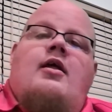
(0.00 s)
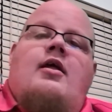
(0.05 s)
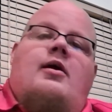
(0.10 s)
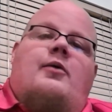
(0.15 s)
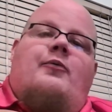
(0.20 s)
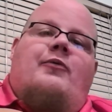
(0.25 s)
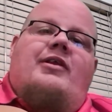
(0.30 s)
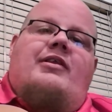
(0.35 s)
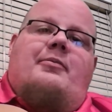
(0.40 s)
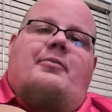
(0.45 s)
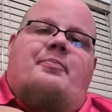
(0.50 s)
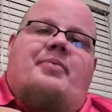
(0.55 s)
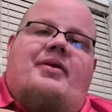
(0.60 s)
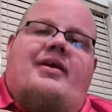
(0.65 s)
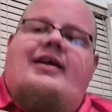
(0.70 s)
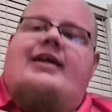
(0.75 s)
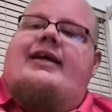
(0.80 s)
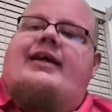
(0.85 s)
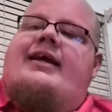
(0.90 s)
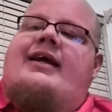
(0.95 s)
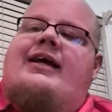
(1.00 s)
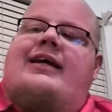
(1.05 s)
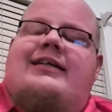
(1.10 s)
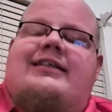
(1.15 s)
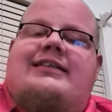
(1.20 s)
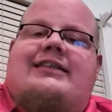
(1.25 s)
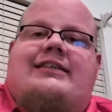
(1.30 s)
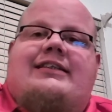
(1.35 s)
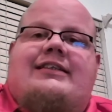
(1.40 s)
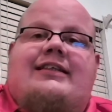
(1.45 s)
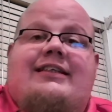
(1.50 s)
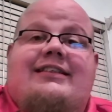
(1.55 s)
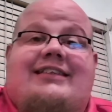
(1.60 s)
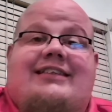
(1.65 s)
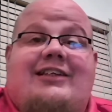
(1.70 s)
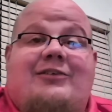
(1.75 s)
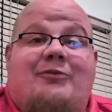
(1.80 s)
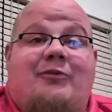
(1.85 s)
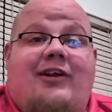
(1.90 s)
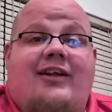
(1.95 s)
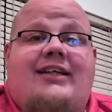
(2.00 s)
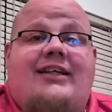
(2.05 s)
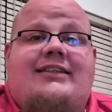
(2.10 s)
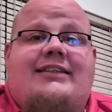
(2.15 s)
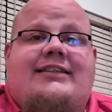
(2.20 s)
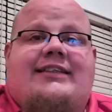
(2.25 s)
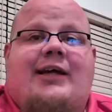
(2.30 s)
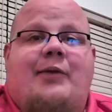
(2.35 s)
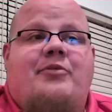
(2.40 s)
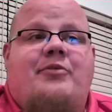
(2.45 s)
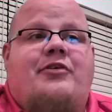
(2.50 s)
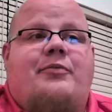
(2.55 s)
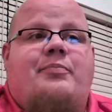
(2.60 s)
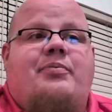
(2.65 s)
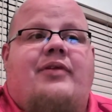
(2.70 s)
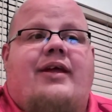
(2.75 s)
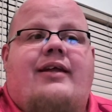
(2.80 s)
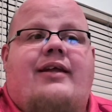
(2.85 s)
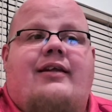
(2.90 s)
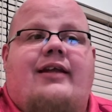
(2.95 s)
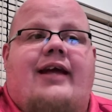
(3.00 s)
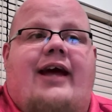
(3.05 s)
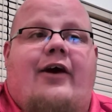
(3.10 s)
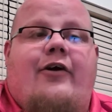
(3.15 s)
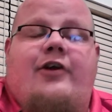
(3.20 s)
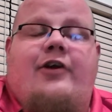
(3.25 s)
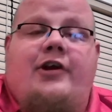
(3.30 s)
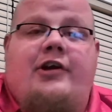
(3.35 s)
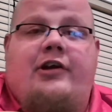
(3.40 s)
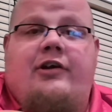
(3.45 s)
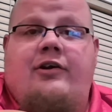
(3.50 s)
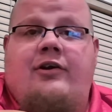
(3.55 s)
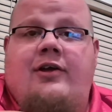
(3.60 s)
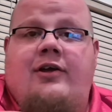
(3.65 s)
What the pick is it really just helps you play louder.